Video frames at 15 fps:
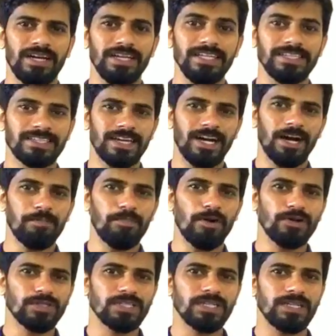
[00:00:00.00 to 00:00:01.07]
is
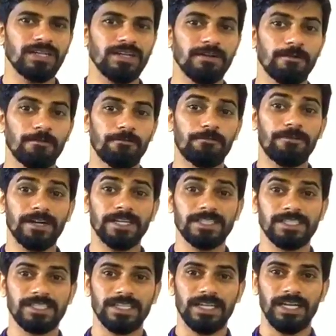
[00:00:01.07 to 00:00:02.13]
about
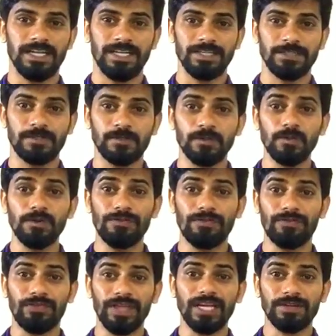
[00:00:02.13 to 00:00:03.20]
friends, two
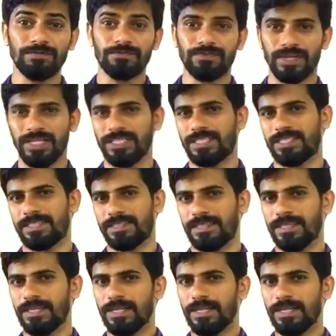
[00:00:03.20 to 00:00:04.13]
thick friends.